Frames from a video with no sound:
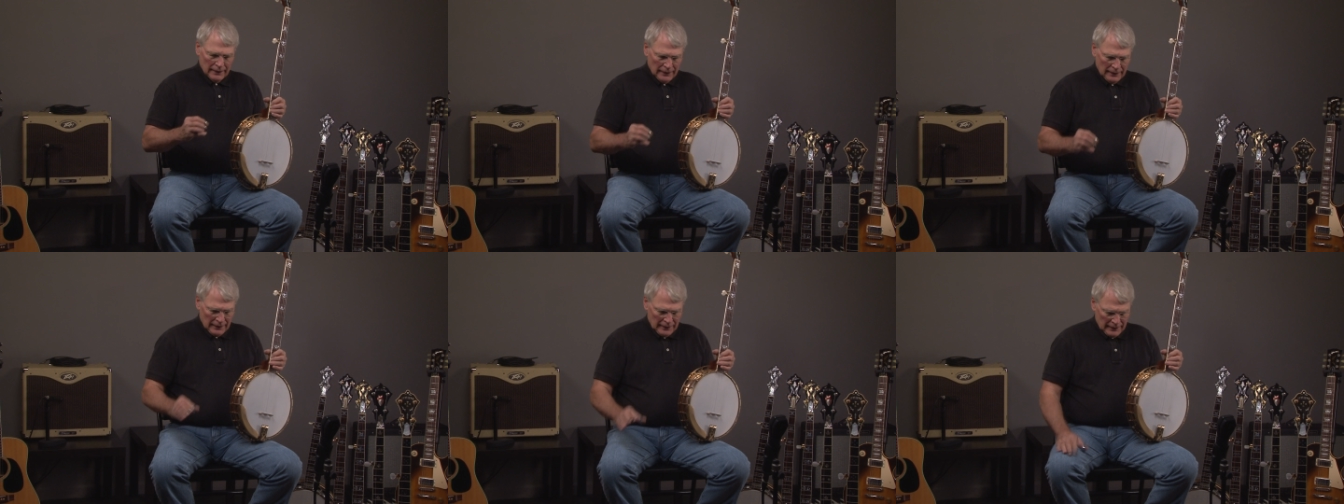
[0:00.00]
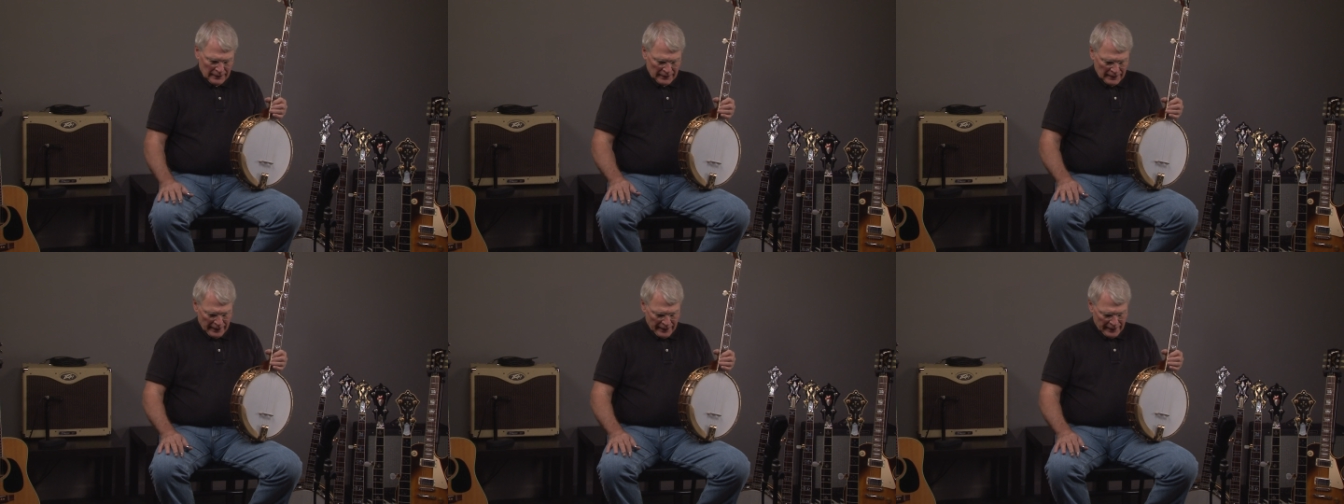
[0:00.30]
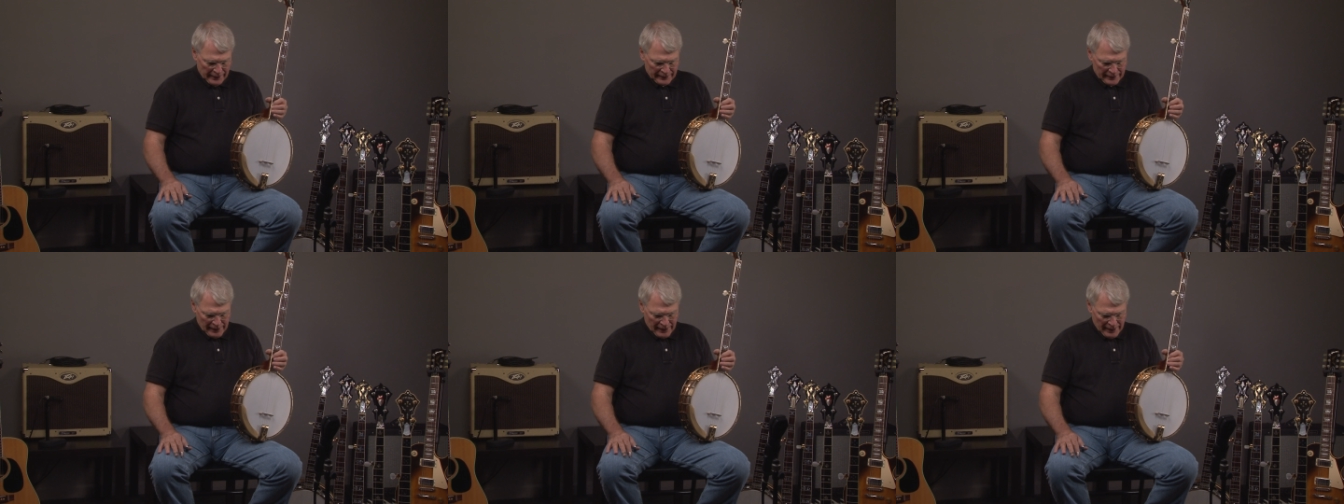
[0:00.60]
And
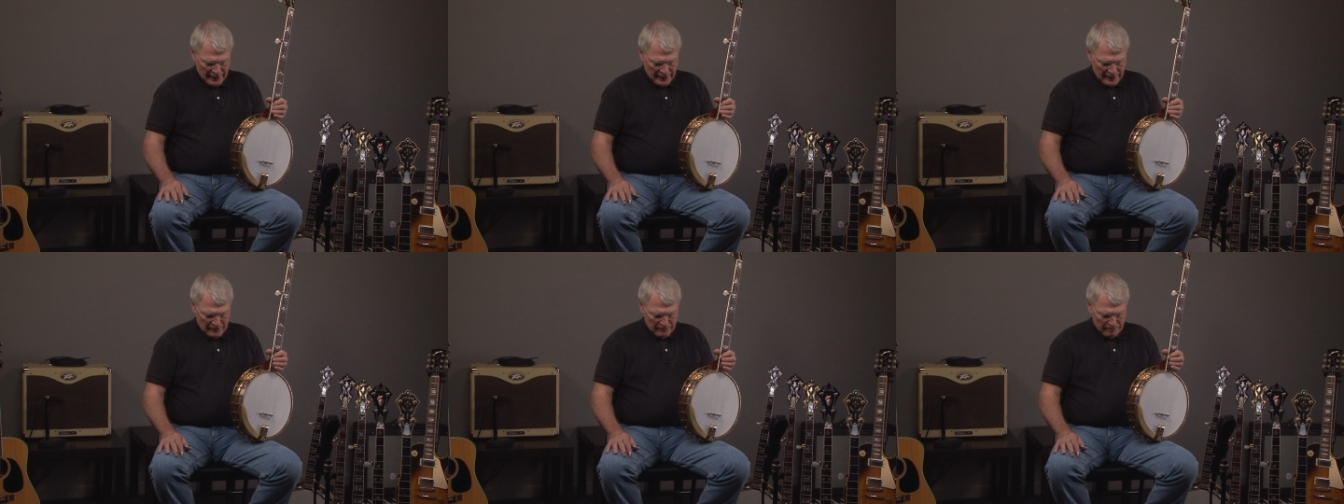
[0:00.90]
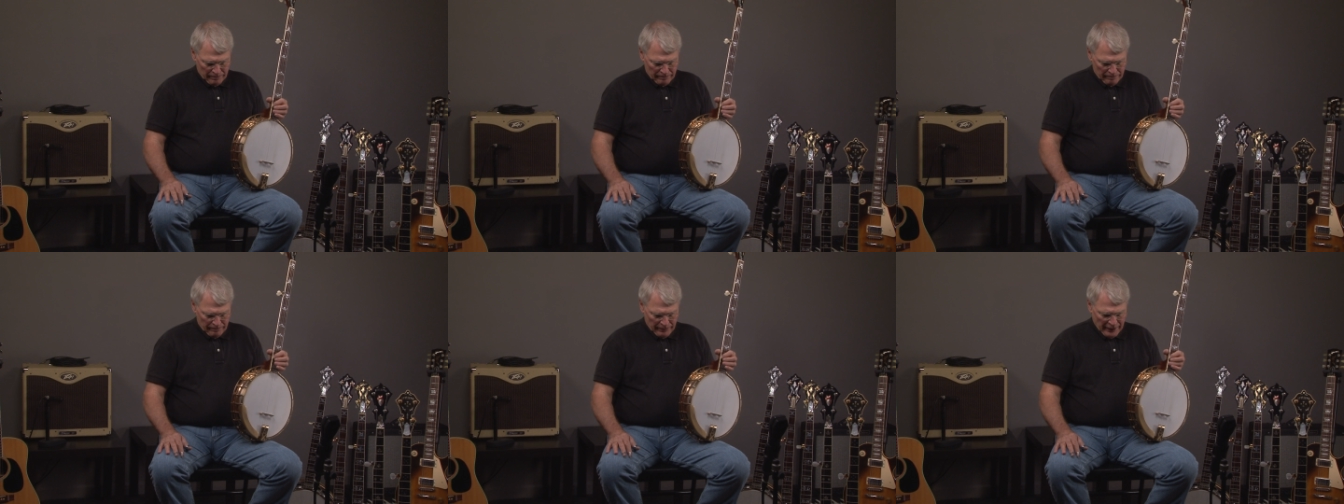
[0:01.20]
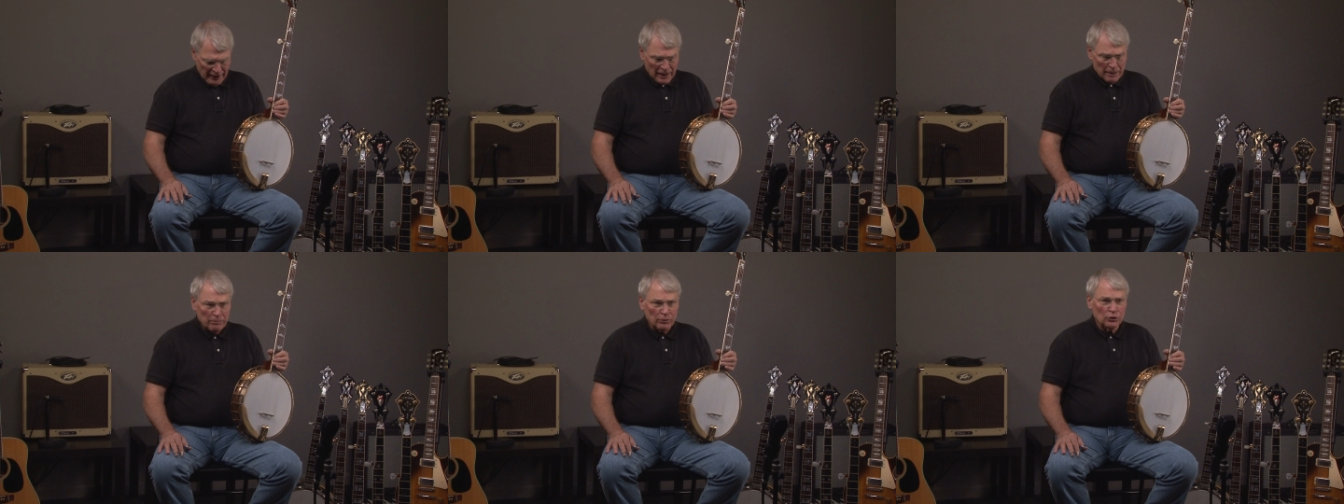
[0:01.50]
had they been
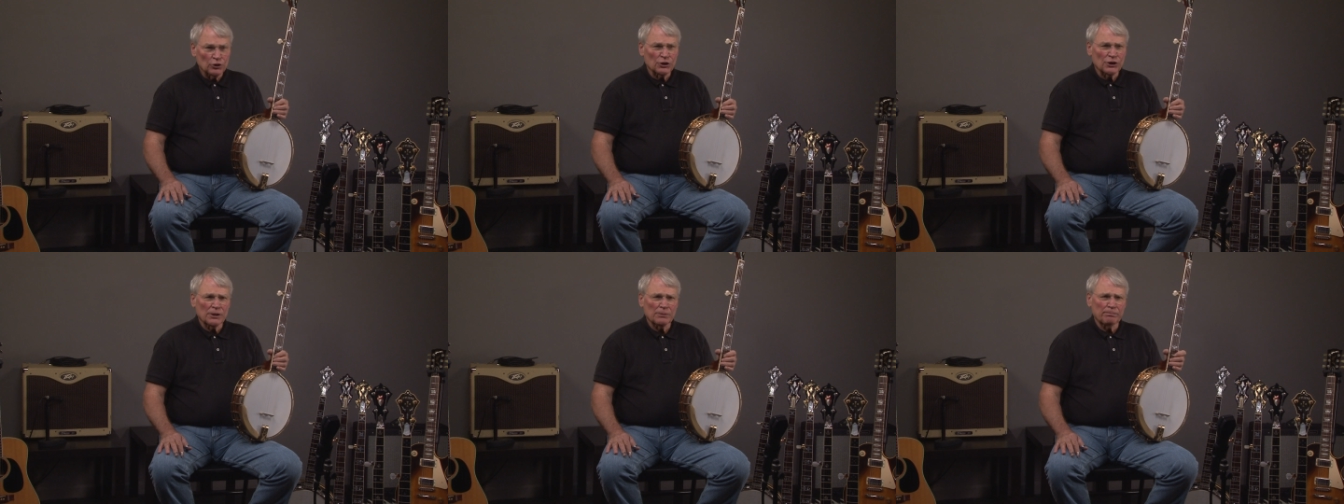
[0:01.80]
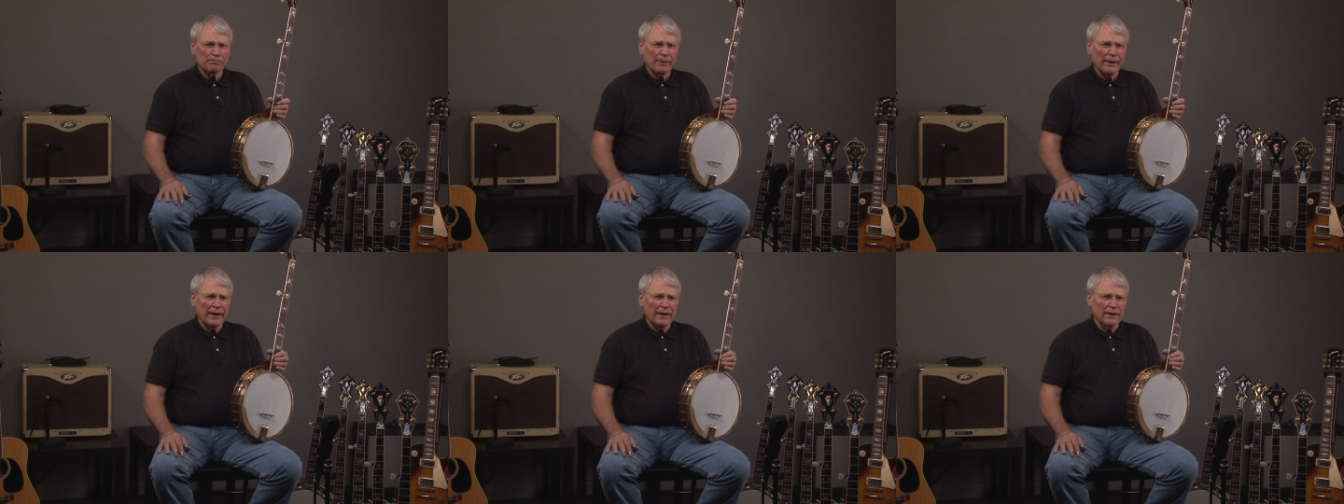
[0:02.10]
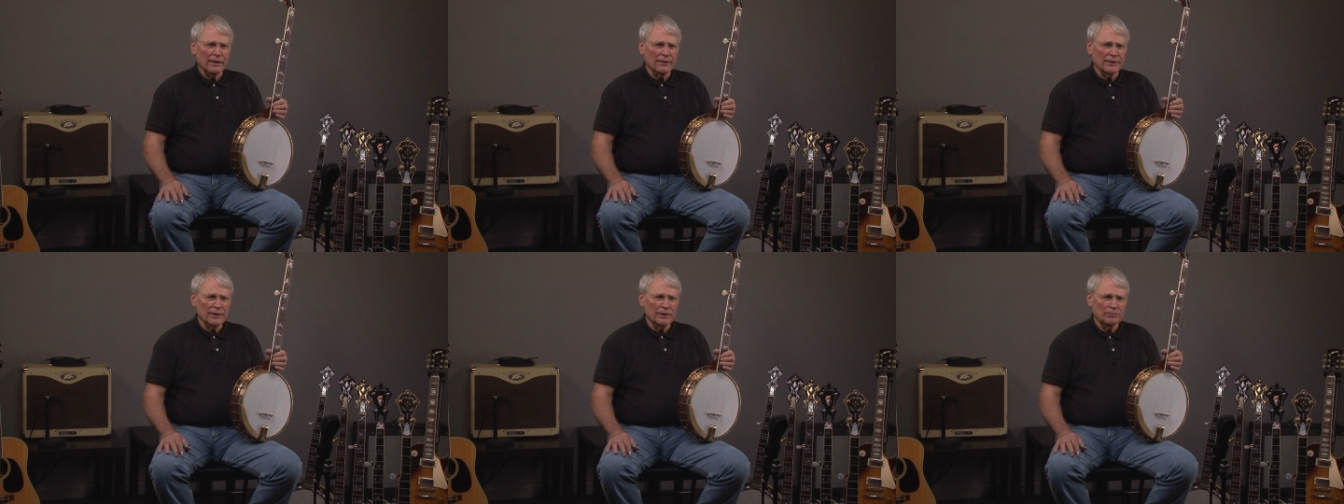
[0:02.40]
able to
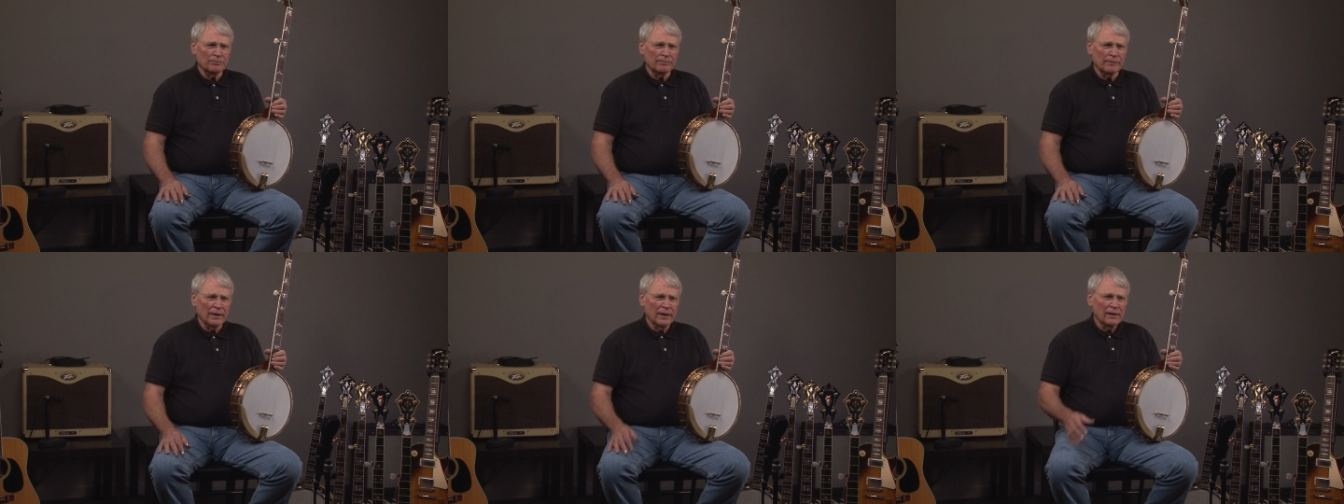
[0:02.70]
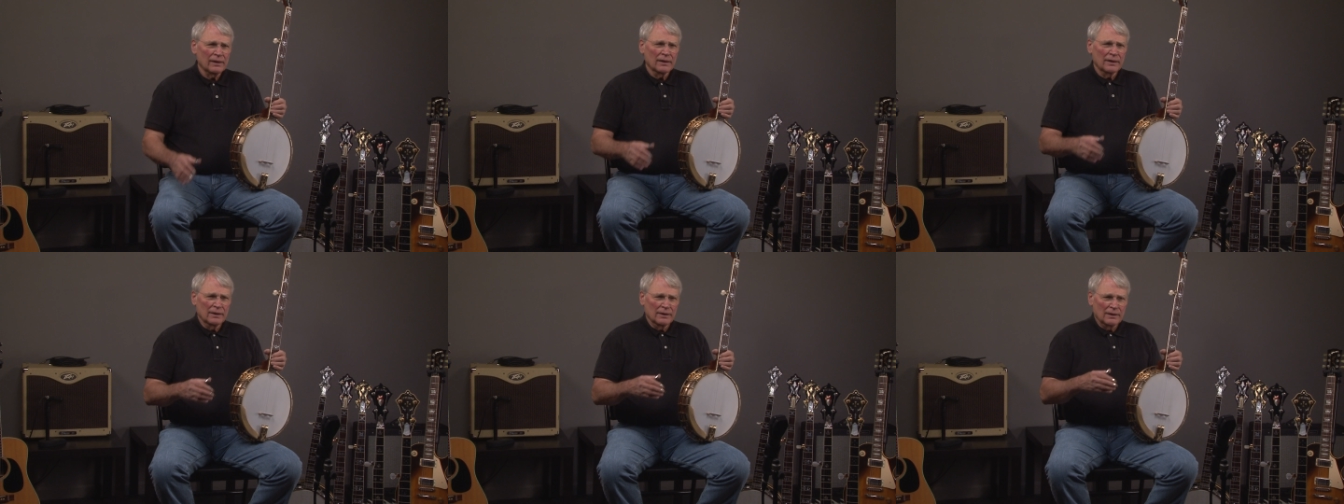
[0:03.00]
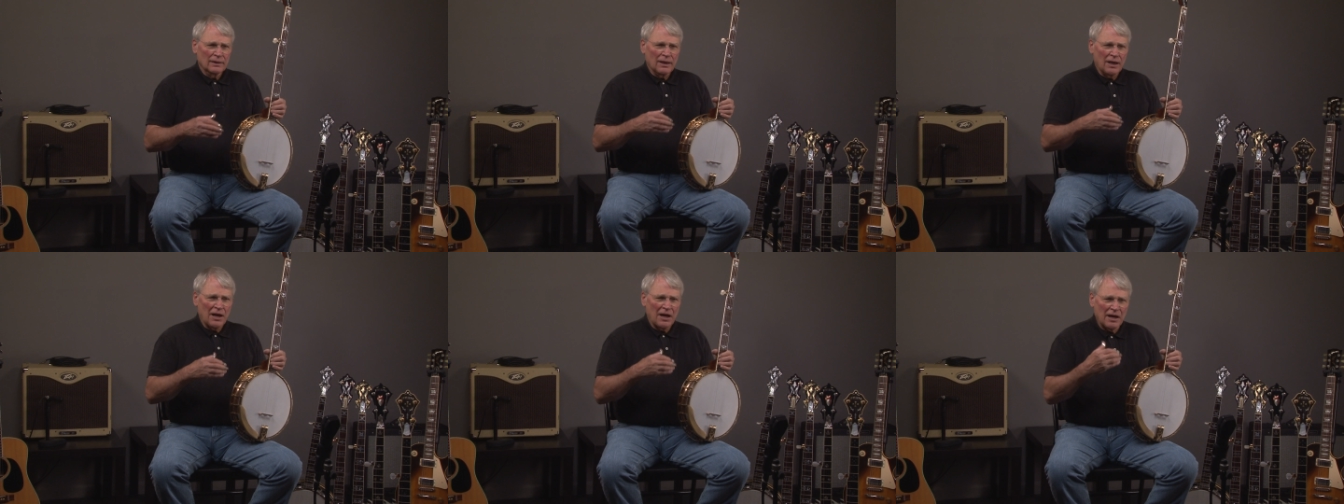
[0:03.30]
compare them,
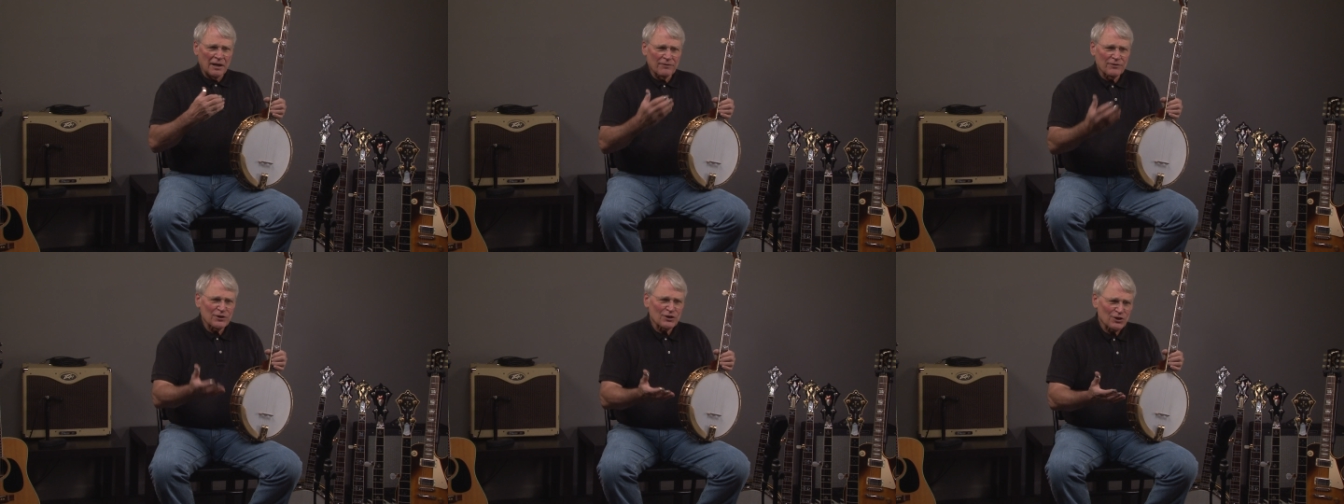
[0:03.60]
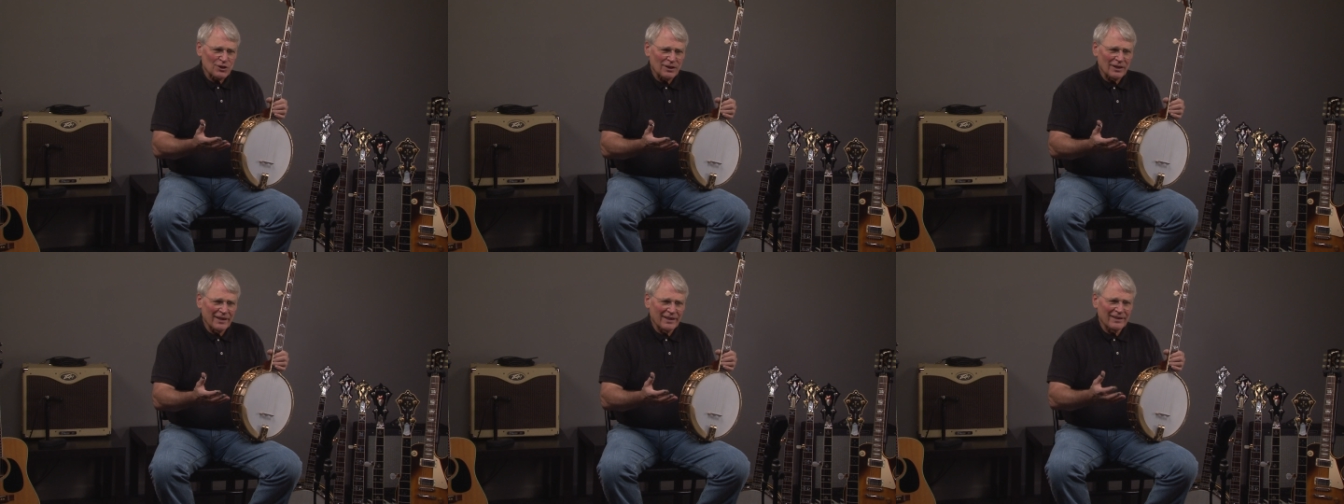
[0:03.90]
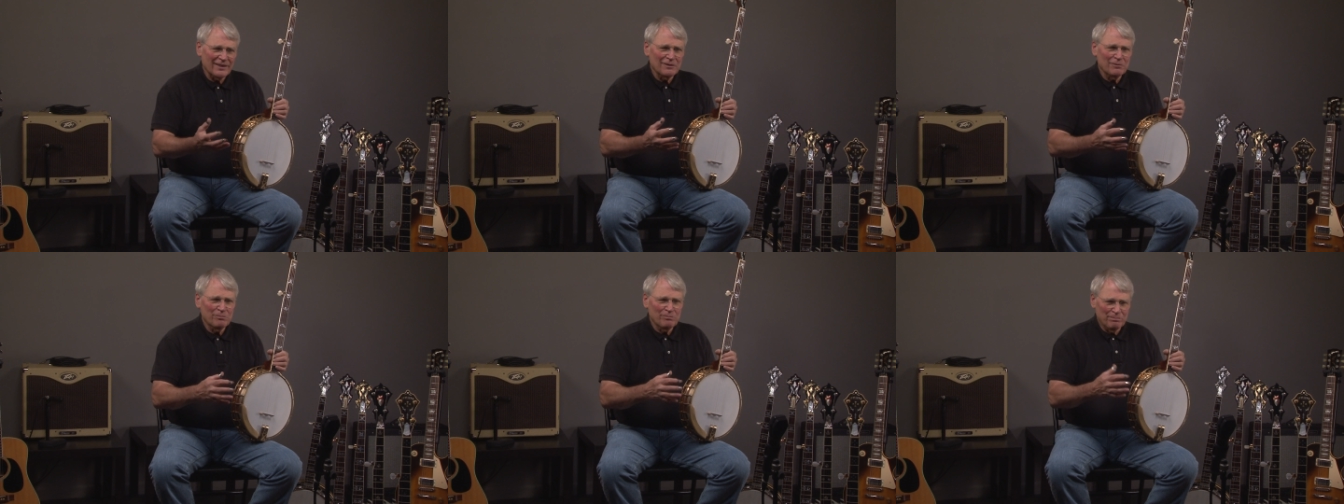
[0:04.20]

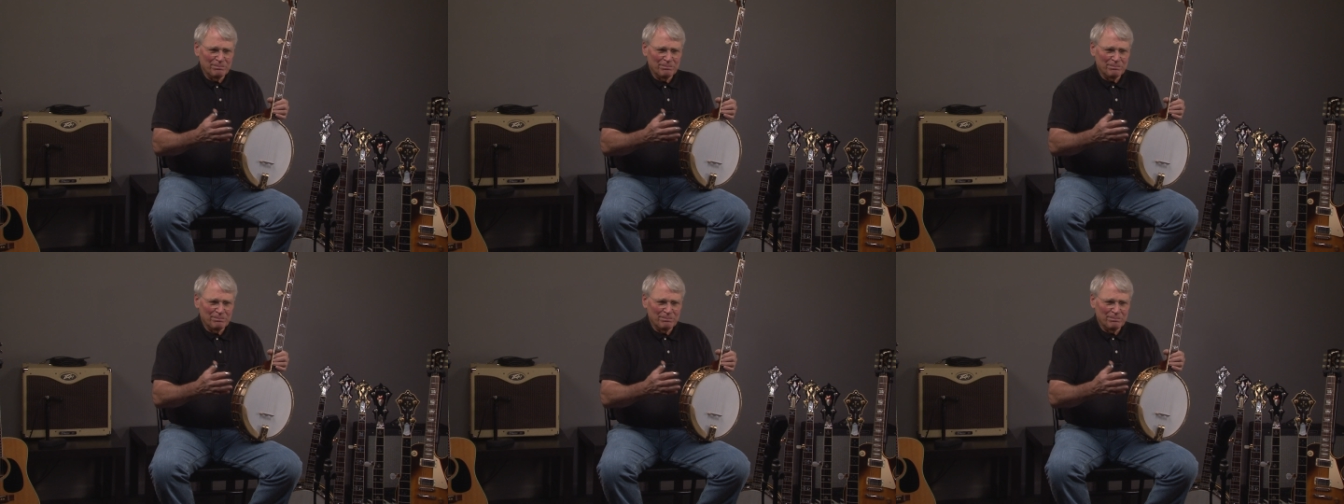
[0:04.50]
obviously,